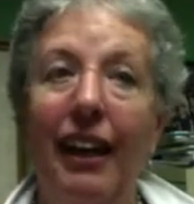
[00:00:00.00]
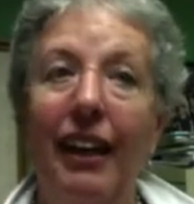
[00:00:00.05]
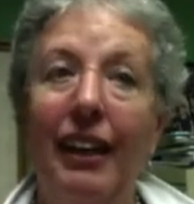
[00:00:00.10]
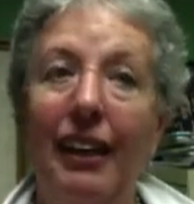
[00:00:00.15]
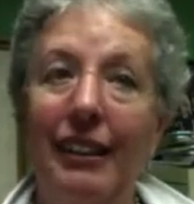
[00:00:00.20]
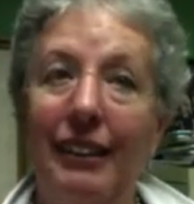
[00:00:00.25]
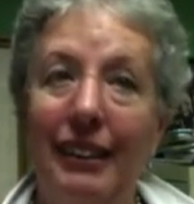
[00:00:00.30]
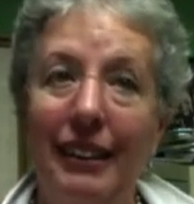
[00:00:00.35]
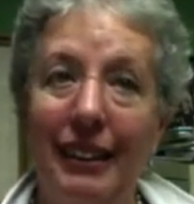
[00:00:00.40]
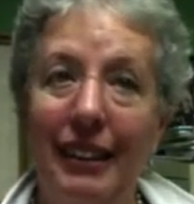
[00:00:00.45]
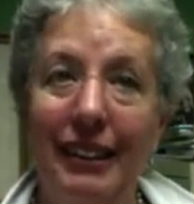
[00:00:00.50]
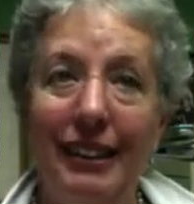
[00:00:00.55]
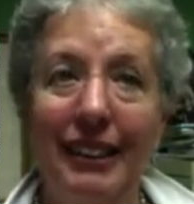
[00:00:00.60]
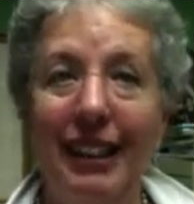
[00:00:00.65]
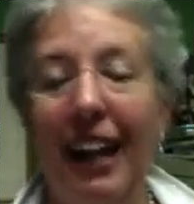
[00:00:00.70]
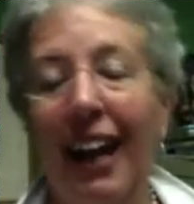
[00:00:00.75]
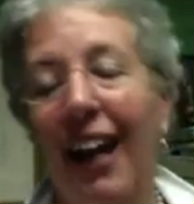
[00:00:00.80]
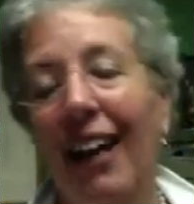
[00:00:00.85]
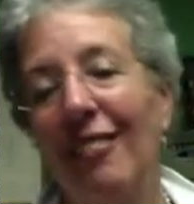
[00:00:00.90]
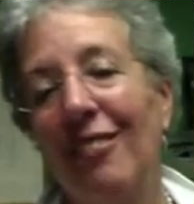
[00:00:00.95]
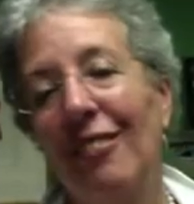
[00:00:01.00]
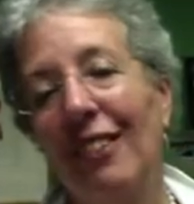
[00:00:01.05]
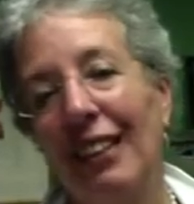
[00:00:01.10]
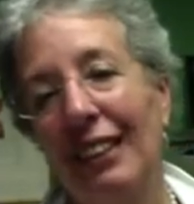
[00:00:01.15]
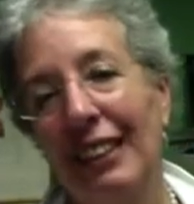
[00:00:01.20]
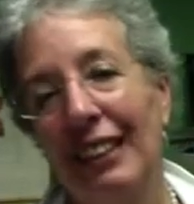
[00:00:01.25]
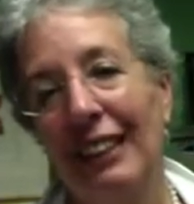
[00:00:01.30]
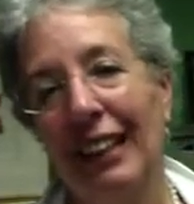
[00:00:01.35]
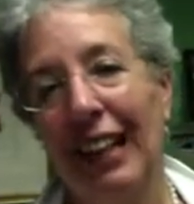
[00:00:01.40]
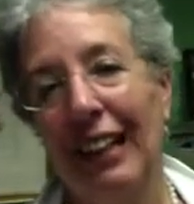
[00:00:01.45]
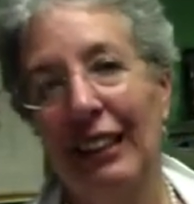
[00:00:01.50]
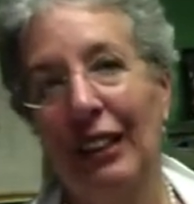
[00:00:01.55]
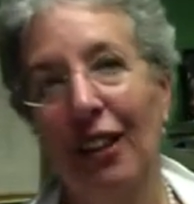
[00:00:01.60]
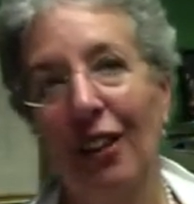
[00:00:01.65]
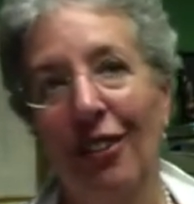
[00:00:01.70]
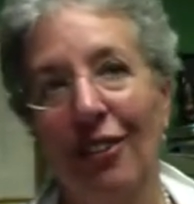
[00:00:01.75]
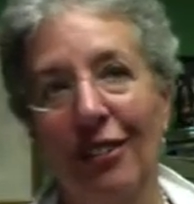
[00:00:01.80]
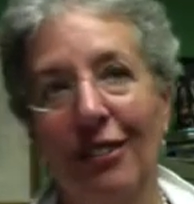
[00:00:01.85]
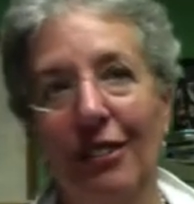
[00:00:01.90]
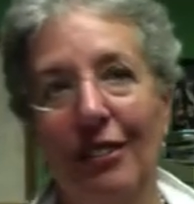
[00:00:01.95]
In addition, I really like the
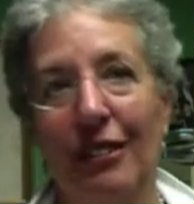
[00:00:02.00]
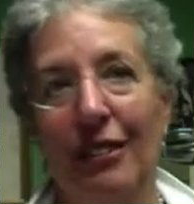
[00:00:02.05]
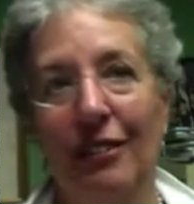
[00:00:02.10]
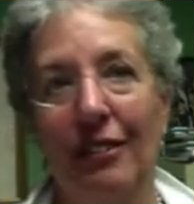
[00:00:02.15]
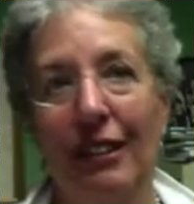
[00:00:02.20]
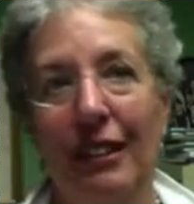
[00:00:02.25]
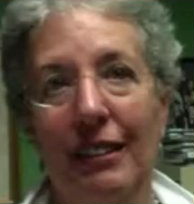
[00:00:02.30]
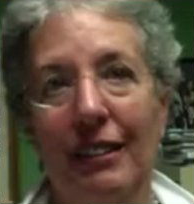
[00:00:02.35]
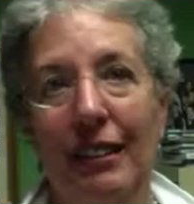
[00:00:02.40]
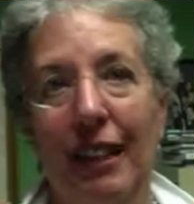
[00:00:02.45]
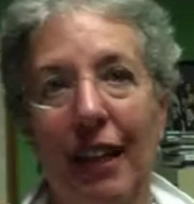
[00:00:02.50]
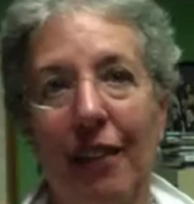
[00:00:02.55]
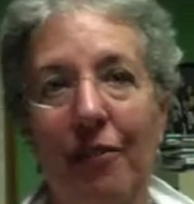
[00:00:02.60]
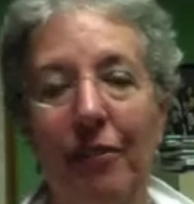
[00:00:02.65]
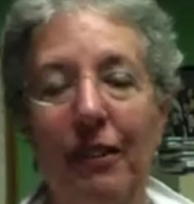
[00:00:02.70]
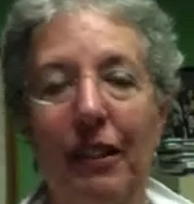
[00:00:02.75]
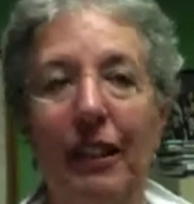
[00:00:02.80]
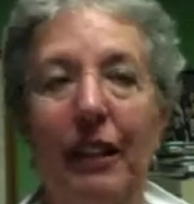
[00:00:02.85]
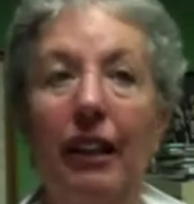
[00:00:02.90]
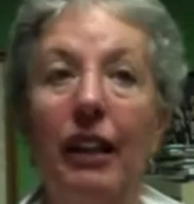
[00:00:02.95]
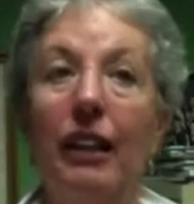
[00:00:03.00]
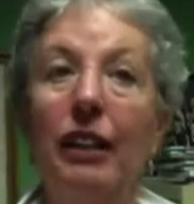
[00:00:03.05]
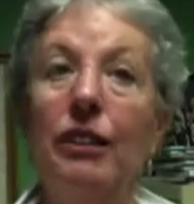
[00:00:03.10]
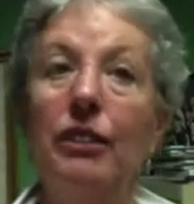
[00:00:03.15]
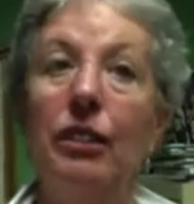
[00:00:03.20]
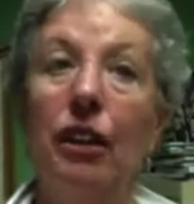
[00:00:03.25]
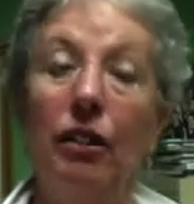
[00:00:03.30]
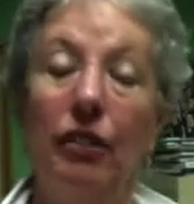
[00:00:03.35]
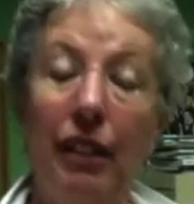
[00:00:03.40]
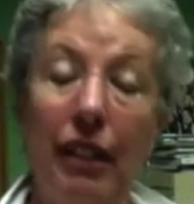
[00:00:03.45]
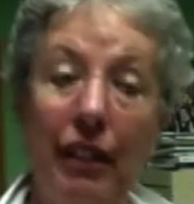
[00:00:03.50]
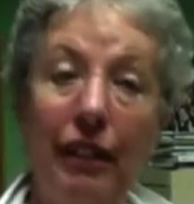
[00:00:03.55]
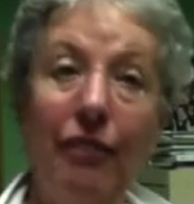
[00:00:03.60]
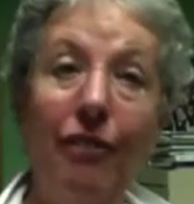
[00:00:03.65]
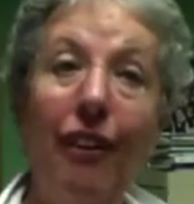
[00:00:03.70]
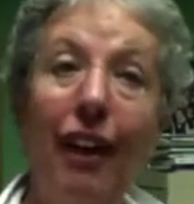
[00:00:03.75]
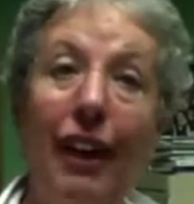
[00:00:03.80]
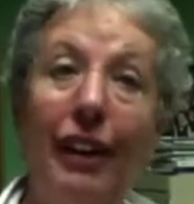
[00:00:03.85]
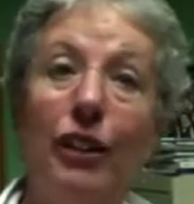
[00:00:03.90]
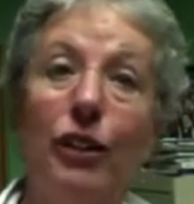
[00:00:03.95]
owners of this company. So
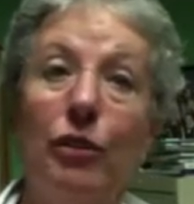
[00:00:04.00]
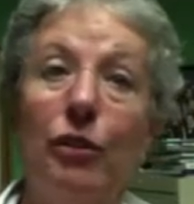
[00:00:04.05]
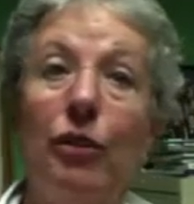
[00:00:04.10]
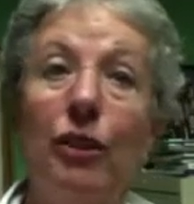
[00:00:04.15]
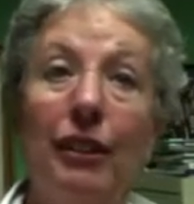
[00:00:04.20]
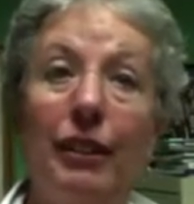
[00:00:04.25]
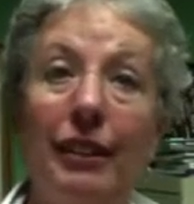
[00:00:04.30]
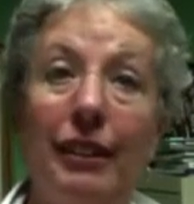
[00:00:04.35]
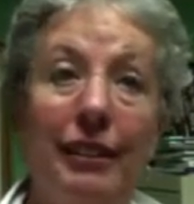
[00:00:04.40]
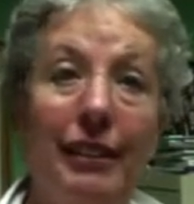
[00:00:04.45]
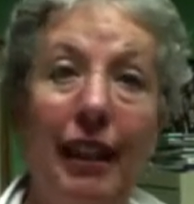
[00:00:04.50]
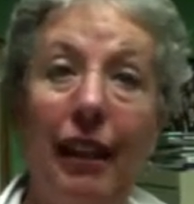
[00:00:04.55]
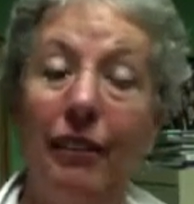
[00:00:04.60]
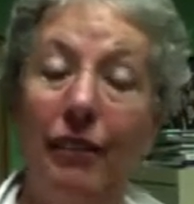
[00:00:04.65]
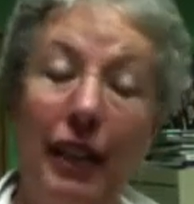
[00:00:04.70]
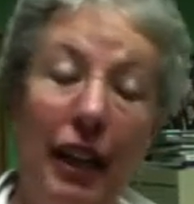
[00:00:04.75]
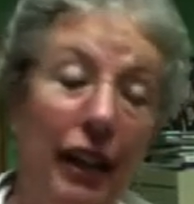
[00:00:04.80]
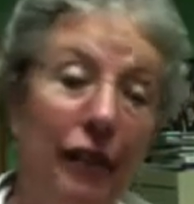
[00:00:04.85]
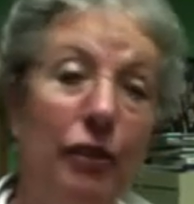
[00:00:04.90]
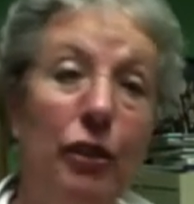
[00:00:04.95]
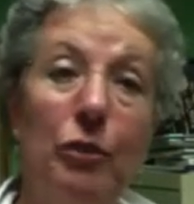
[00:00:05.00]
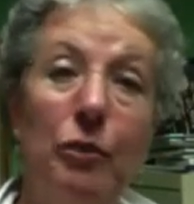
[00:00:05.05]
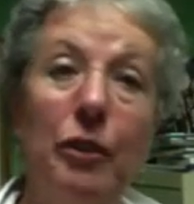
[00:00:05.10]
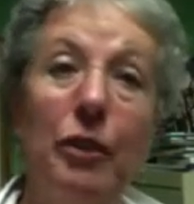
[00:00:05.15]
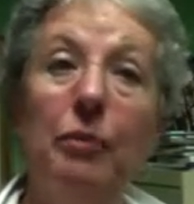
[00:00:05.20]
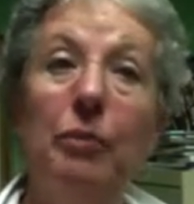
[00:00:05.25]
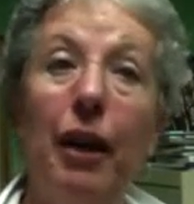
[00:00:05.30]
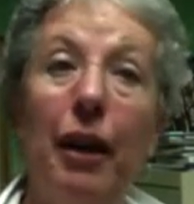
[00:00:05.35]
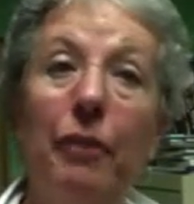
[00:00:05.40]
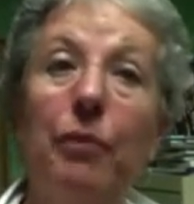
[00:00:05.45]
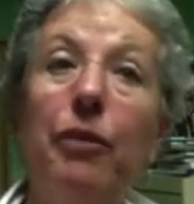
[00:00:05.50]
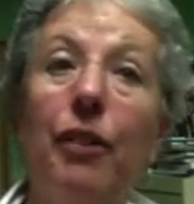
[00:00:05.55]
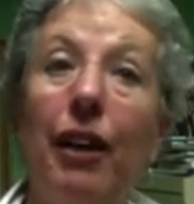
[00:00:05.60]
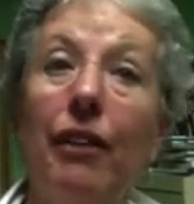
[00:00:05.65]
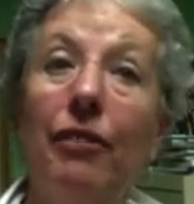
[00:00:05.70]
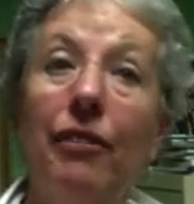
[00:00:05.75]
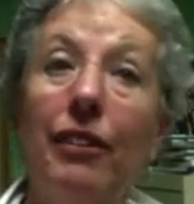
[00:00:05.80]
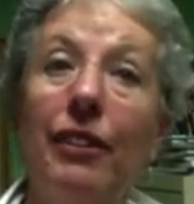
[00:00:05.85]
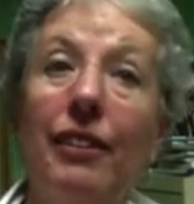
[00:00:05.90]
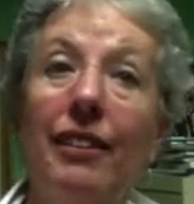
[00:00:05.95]
if I could work this out, that would be my
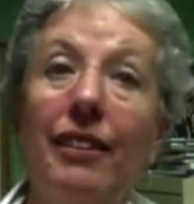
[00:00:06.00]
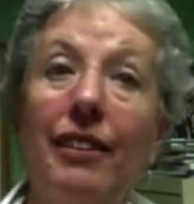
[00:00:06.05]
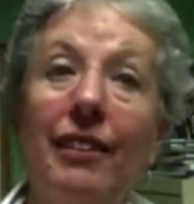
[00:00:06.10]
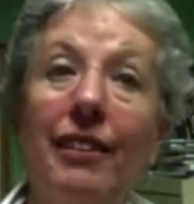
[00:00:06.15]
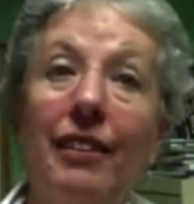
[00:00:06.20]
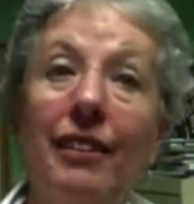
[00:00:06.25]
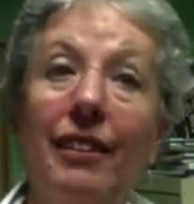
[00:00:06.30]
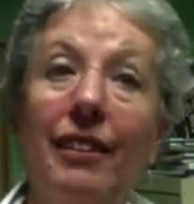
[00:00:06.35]
preference.